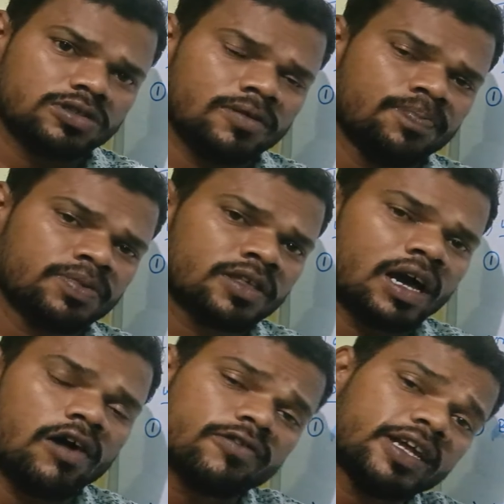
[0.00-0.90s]
so
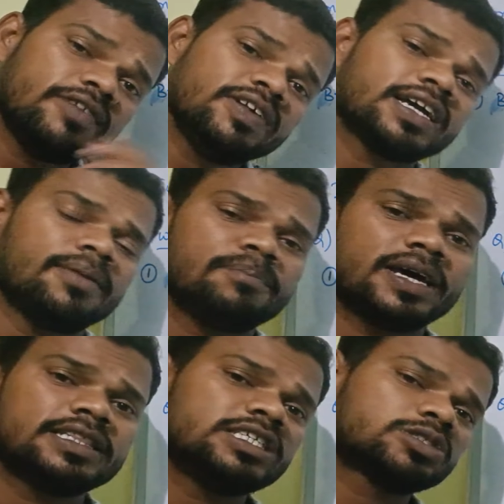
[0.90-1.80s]
how can we
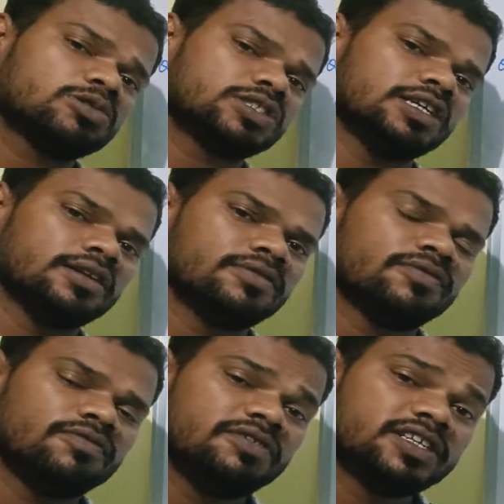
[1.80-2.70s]
compare this question?
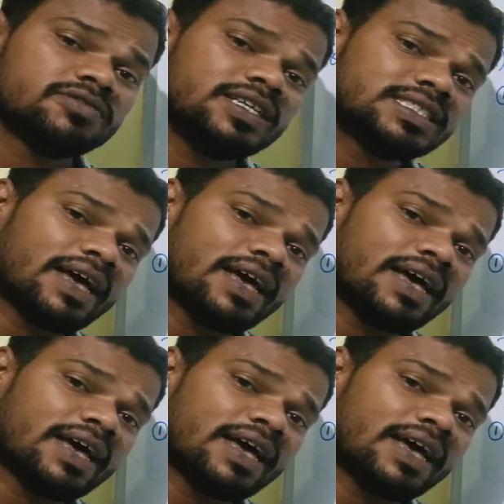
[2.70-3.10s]
Which one is